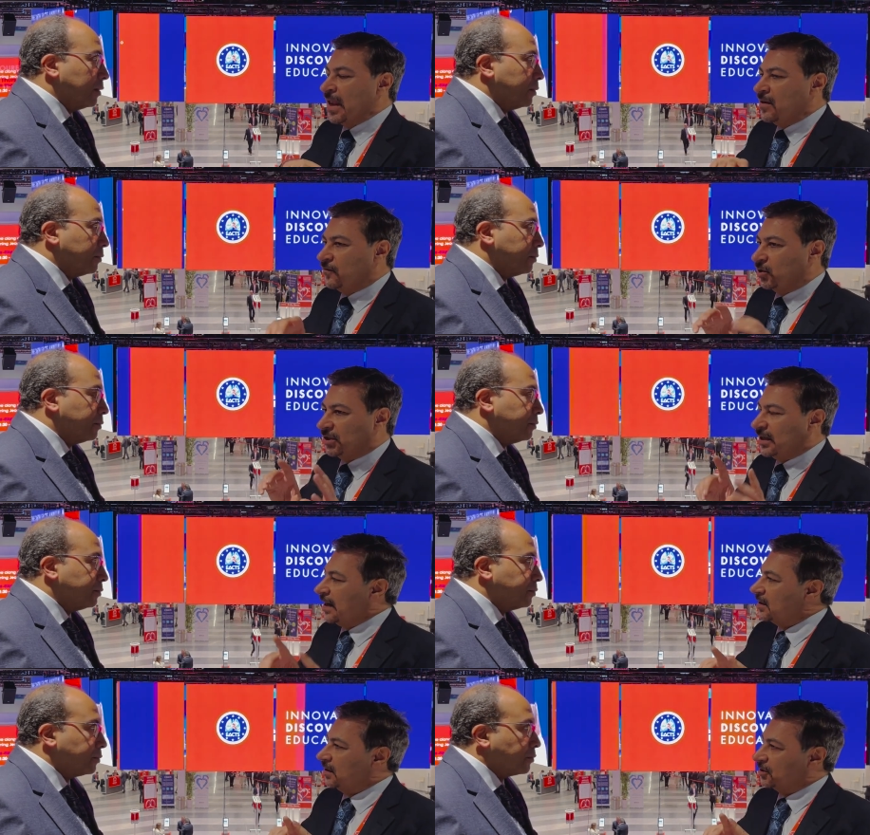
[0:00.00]
Speaker 1: For the
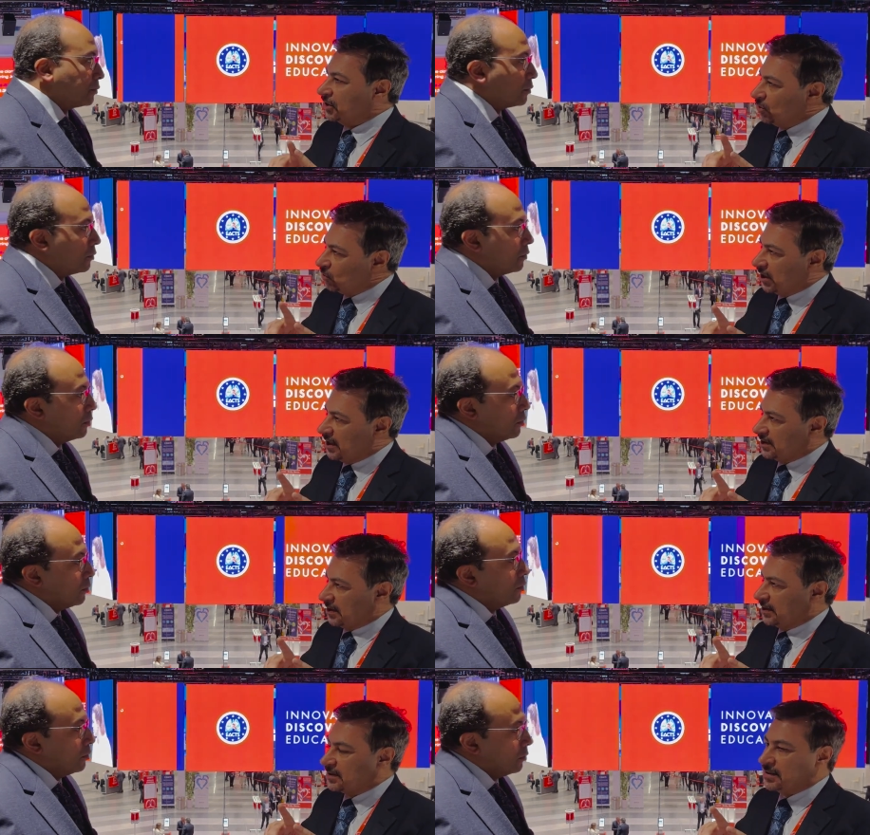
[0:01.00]
right, uh, redo
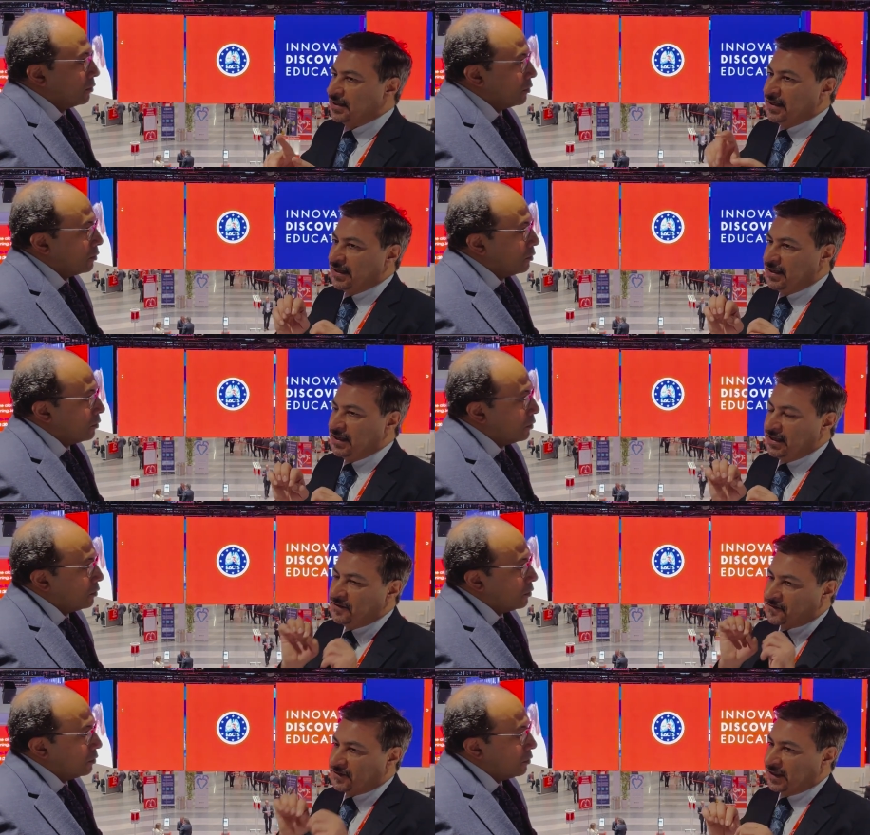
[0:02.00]
cases,
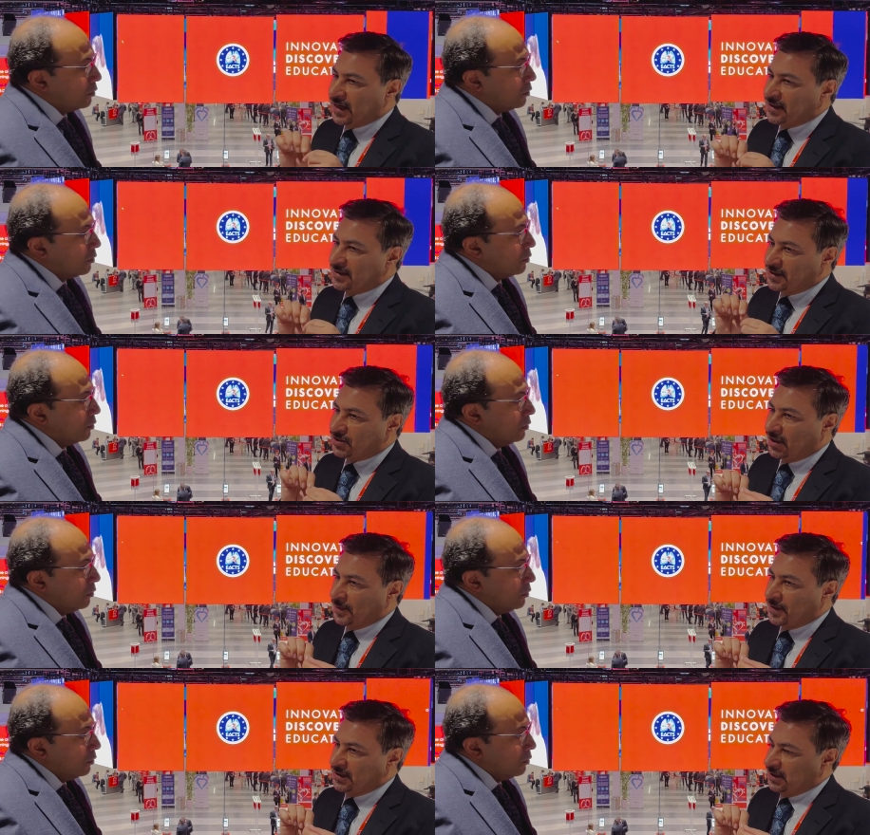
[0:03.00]
if the right atrial
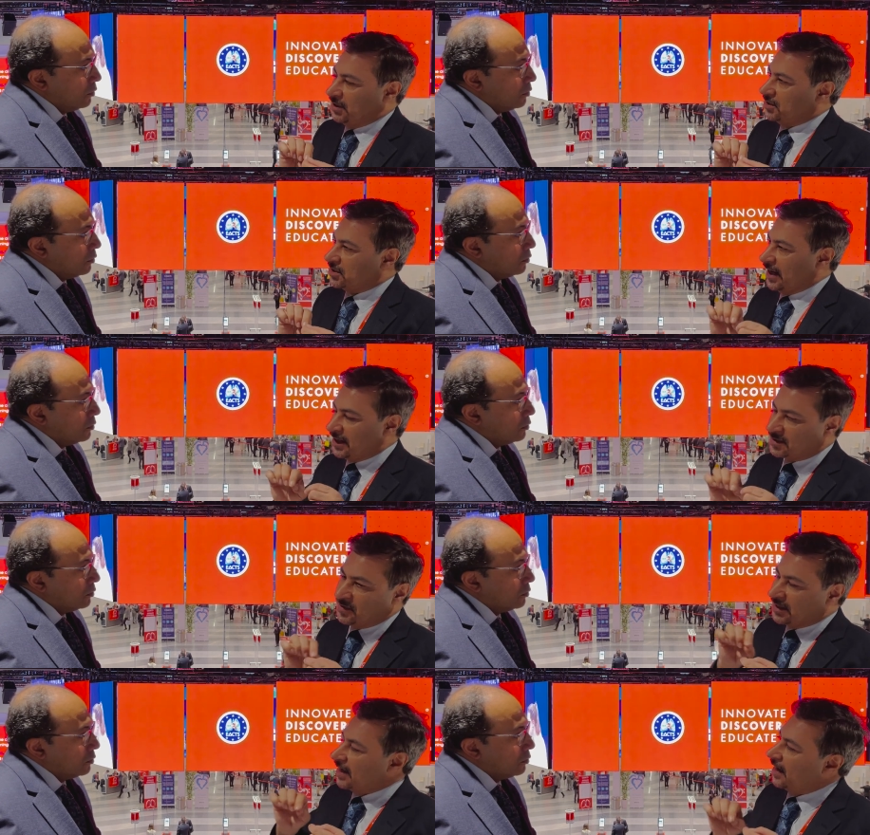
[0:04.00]
appendage has
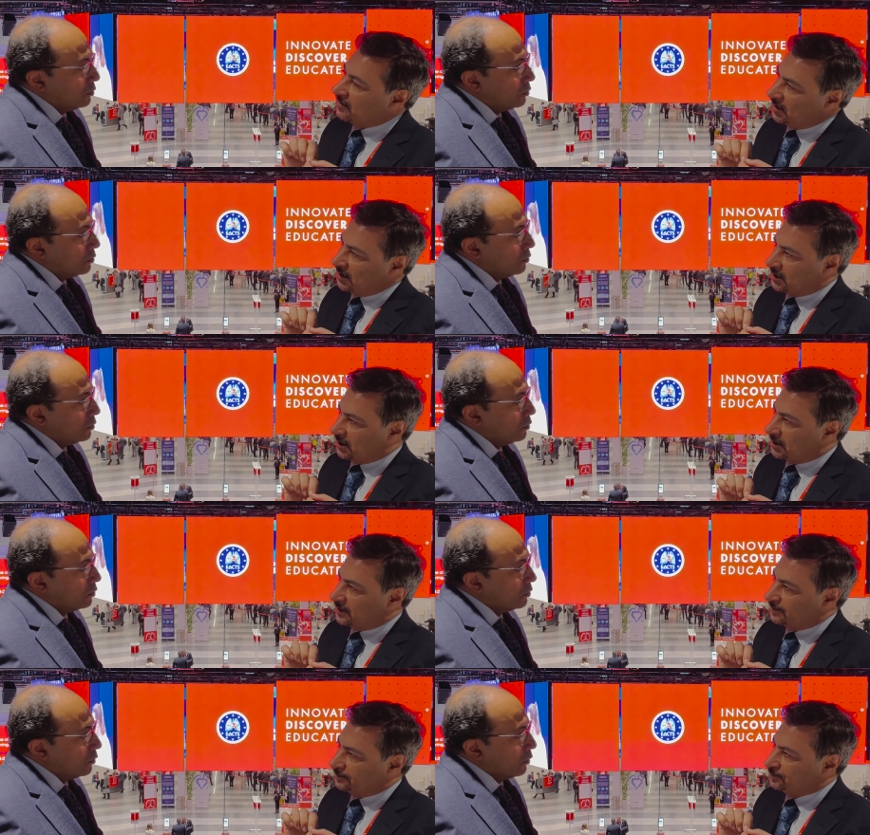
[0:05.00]
been cannulated
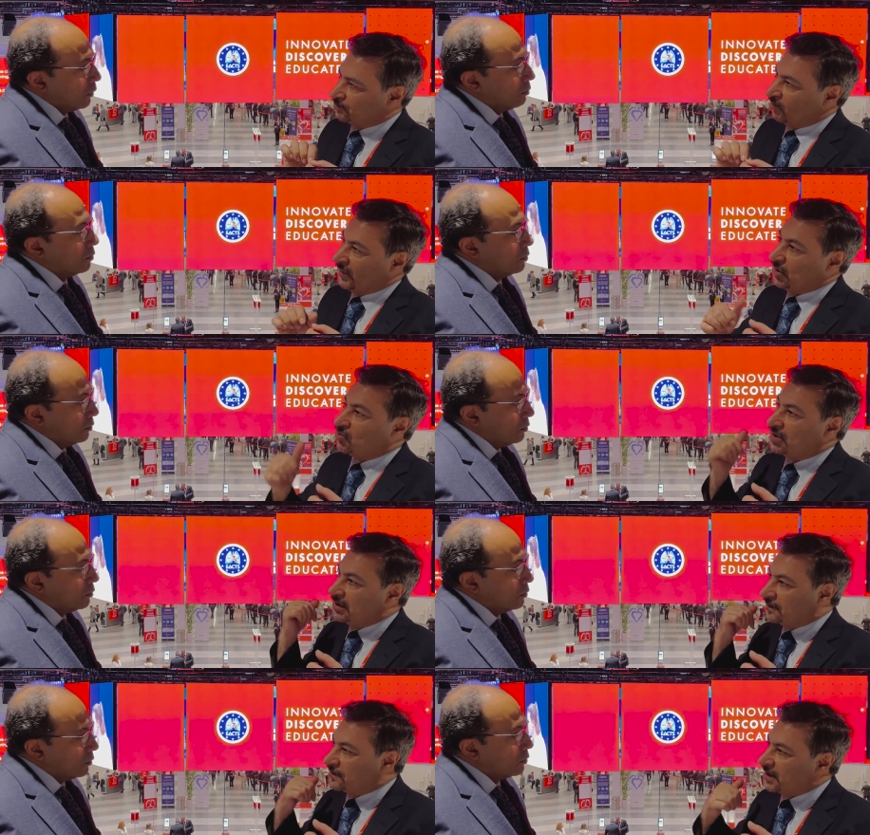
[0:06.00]
mm. during
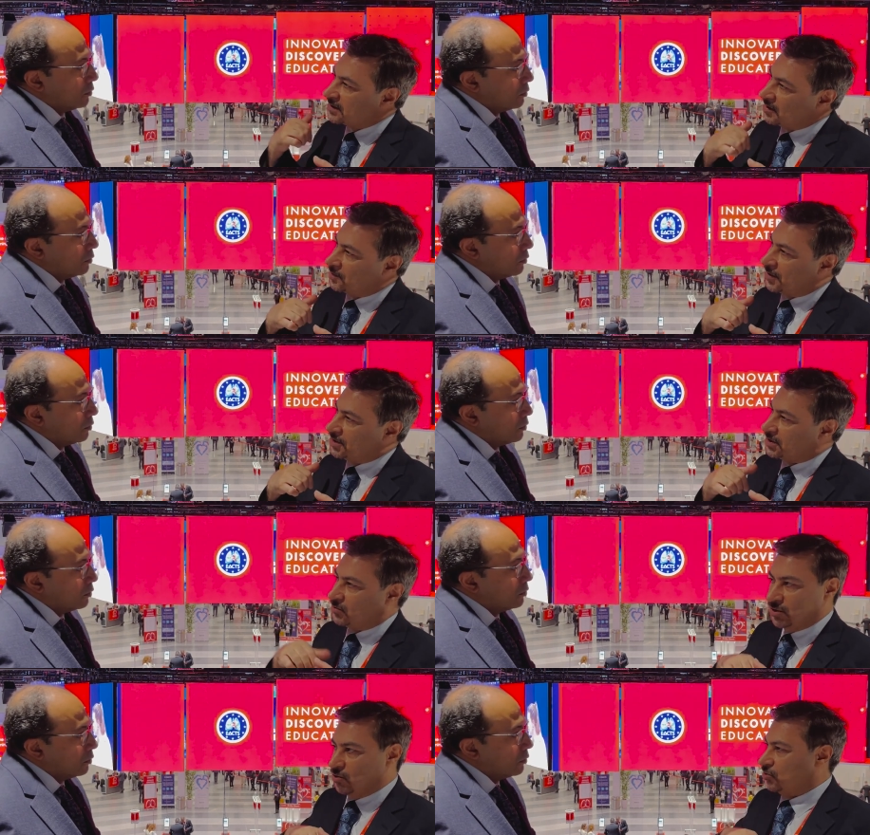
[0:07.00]
the first operation,
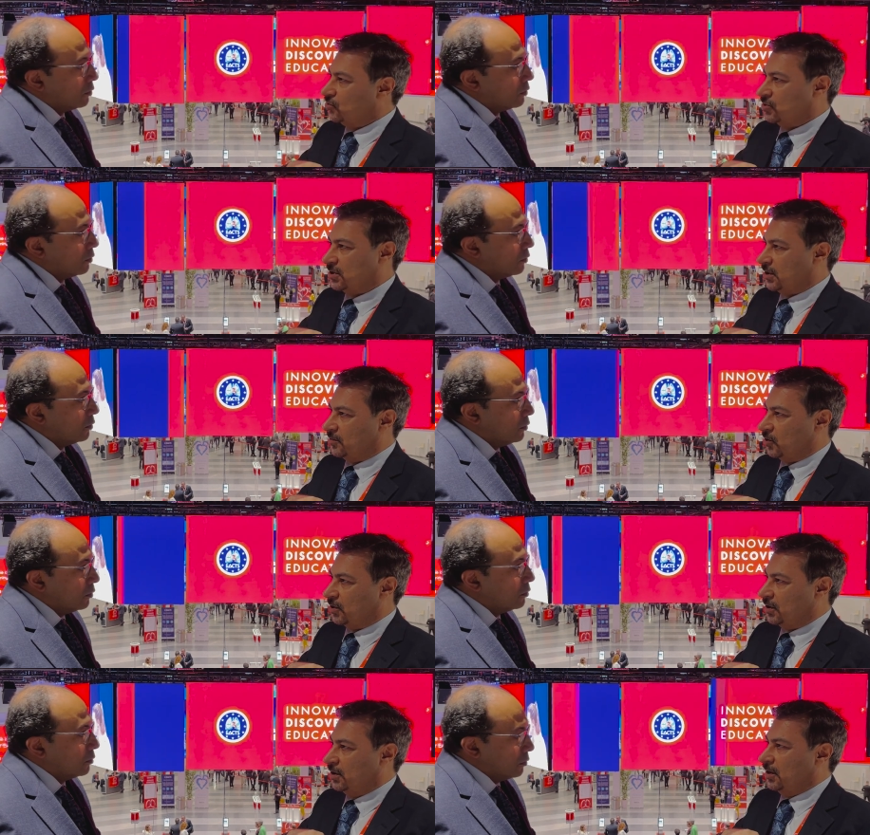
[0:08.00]
we don't use it anymore
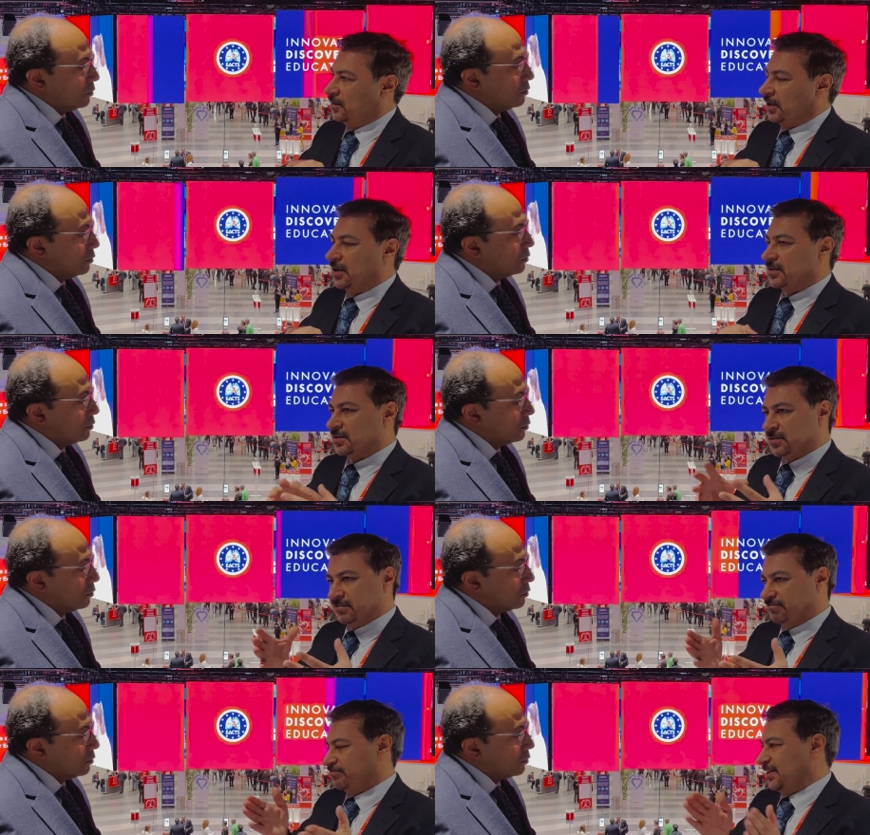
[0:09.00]
because
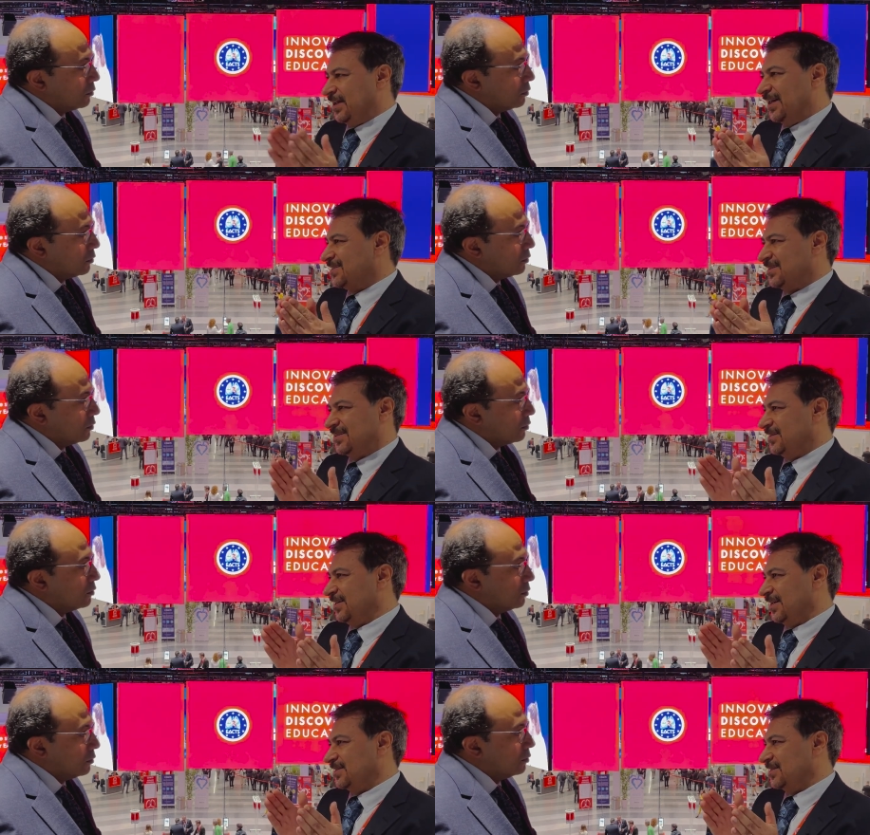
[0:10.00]
the elasticity
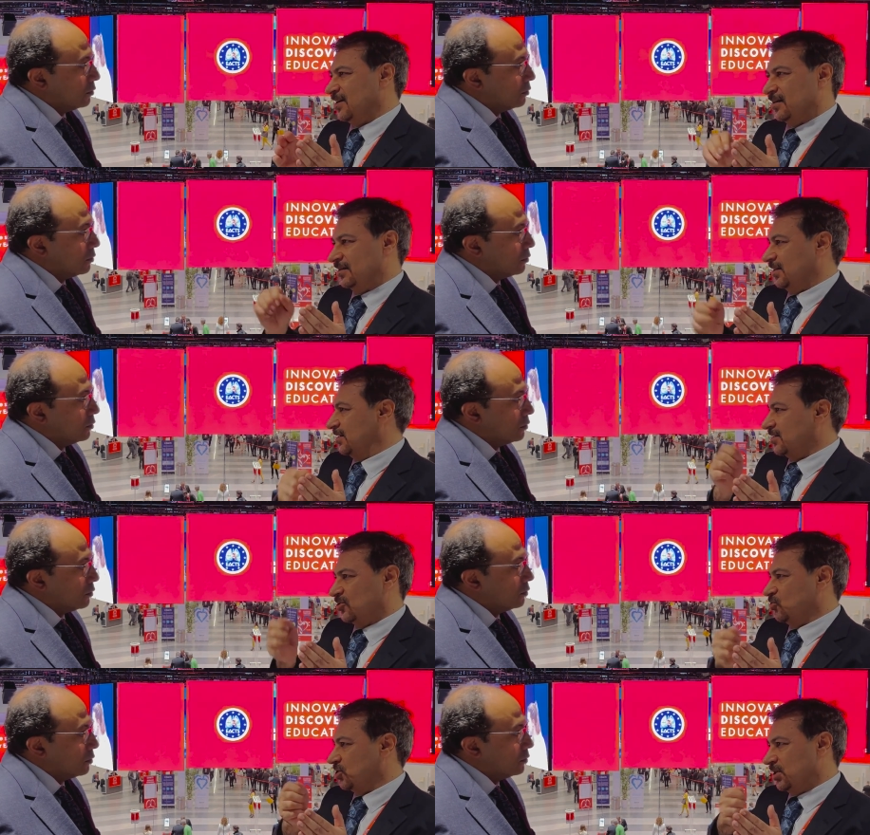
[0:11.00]
has gone, there is
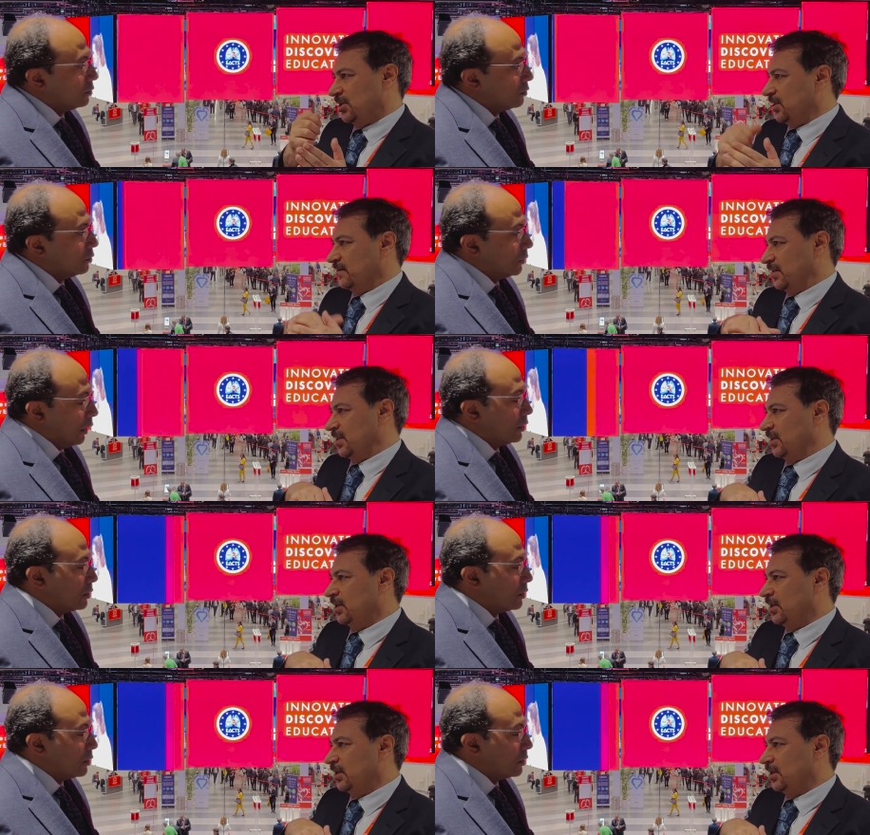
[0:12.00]
suture and everything. Yeah.